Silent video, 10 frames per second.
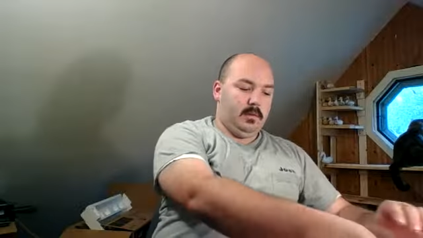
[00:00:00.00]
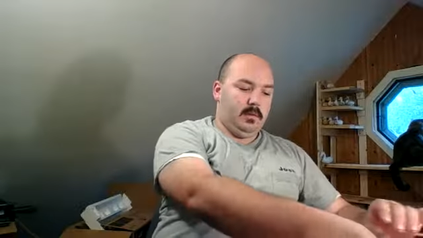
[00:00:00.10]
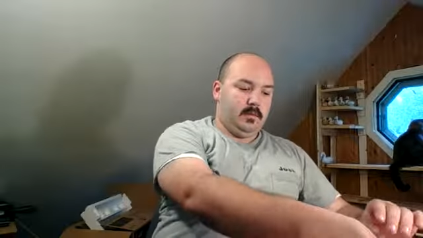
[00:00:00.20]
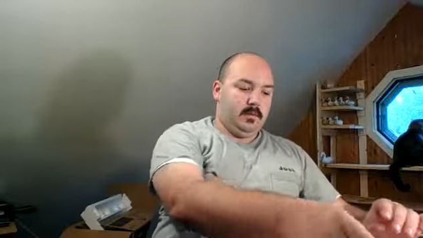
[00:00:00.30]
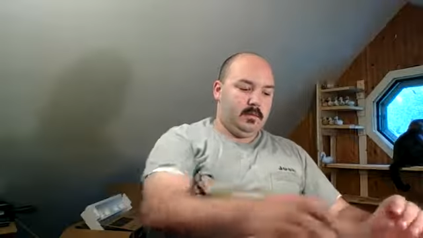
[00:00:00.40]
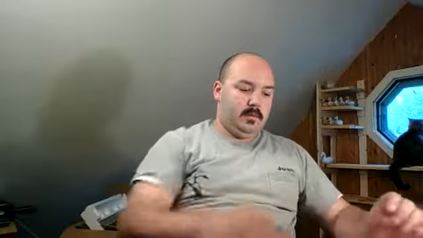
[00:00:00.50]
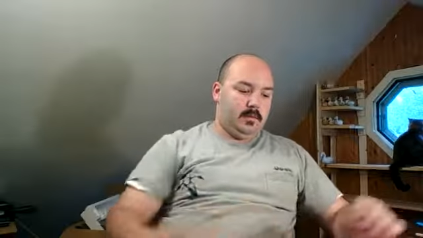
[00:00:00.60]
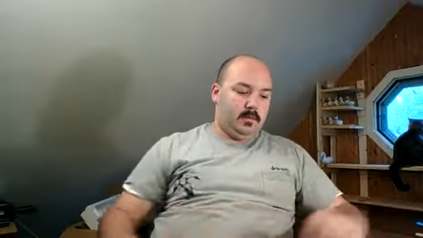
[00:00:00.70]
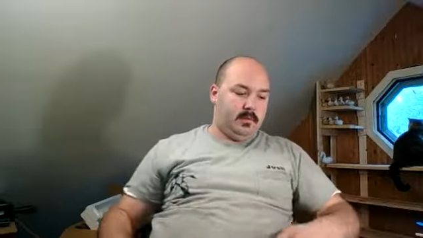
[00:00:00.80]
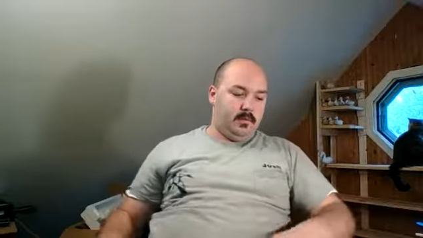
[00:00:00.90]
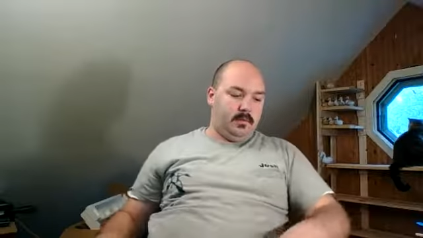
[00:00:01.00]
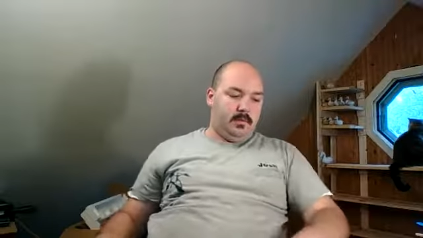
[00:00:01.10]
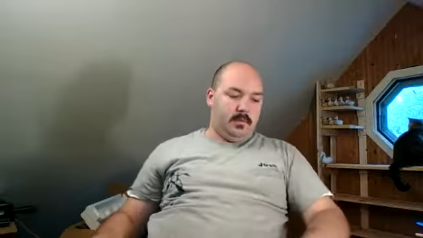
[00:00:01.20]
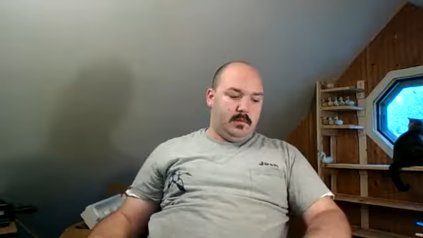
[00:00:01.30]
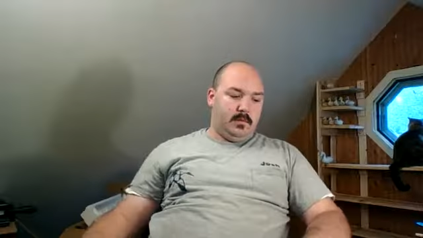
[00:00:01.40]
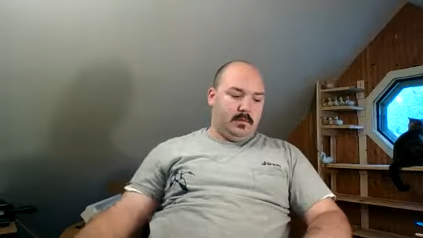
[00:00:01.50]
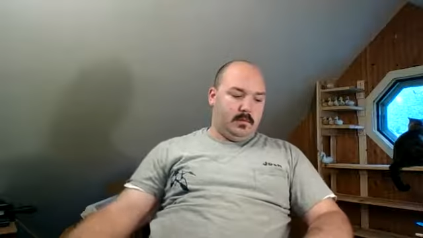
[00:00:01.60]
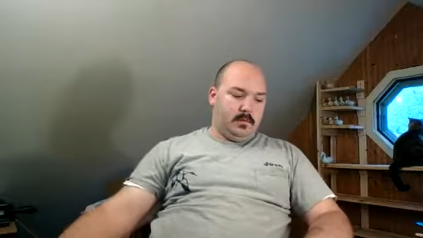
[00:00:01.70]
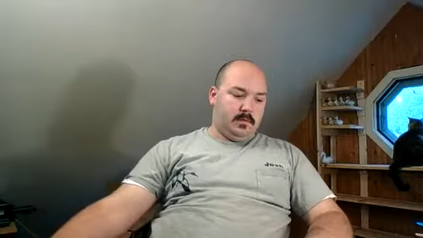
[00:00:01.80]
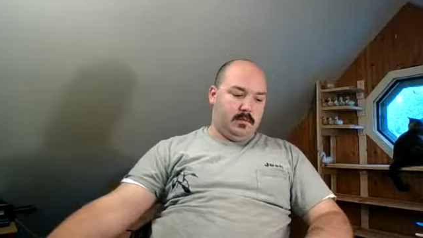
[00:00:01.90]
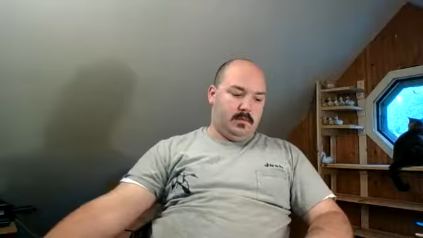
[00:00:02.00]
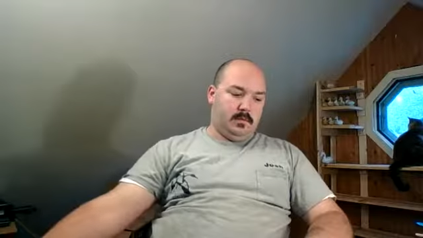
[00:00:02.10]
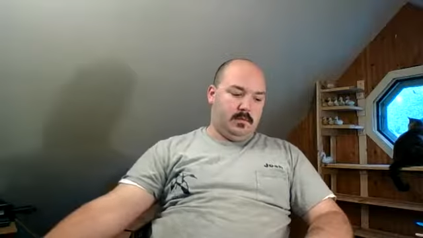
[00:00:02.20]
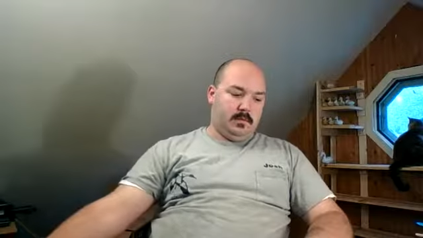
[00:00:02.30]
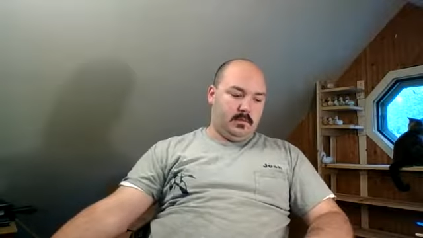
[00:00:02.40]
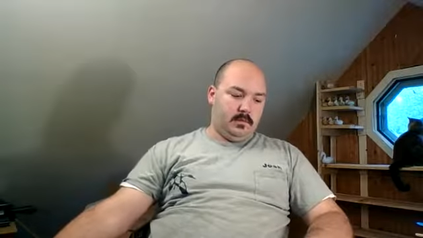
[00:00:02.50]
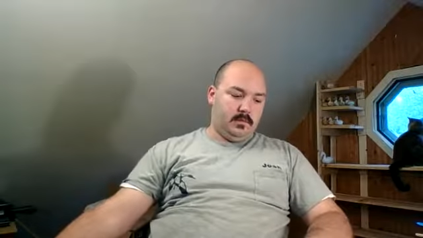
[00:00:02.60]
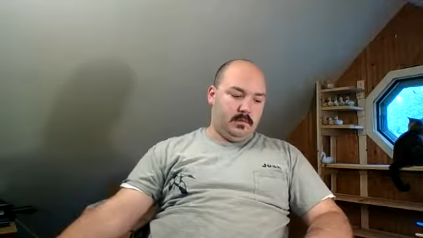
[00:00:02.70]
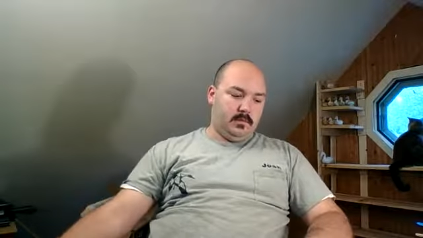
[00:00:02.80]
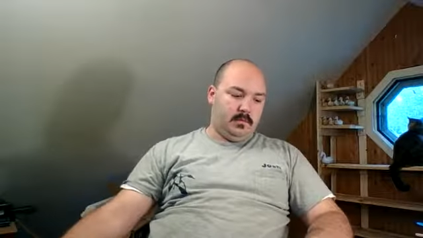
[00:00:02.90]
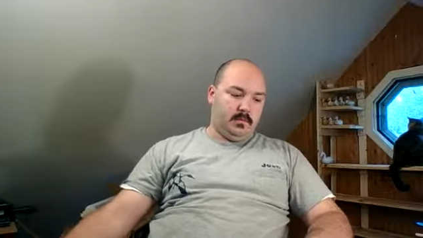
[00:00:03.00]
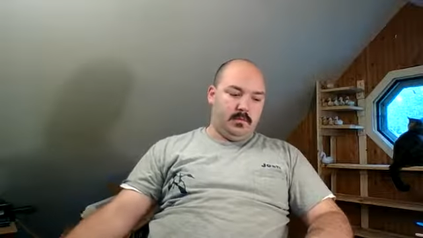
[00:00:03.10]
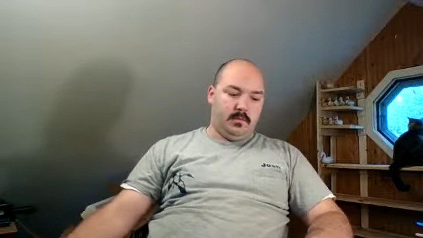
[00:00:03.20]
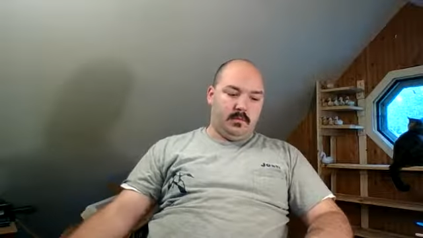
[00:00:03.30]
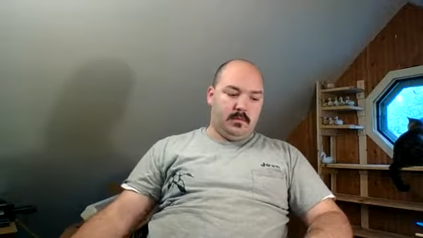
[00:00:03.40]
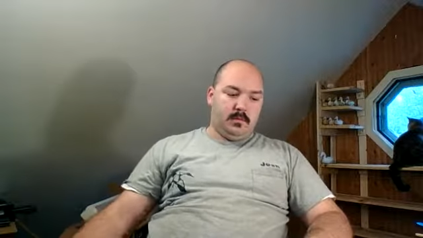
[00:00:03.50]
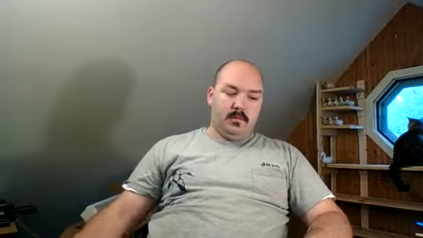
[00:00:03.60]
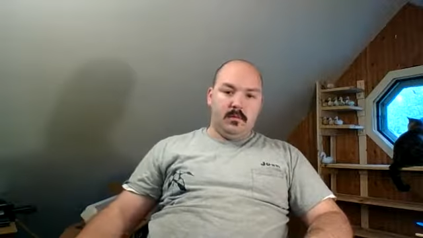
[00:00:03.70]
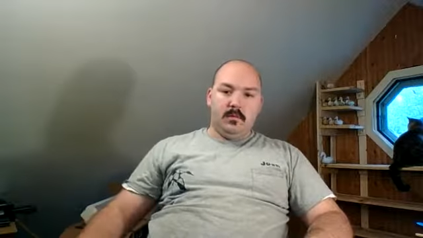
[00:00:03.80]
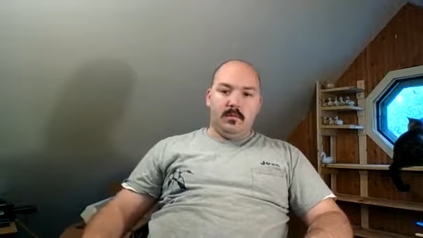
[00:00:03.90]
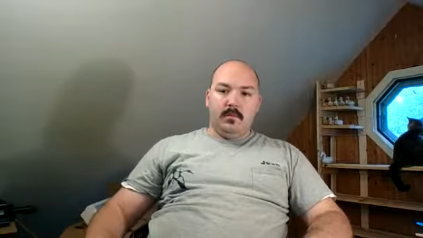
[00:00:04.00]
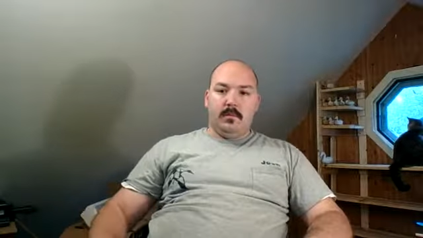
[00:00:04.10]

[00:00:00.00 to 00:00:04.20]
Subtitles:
No one is speaking in this clip.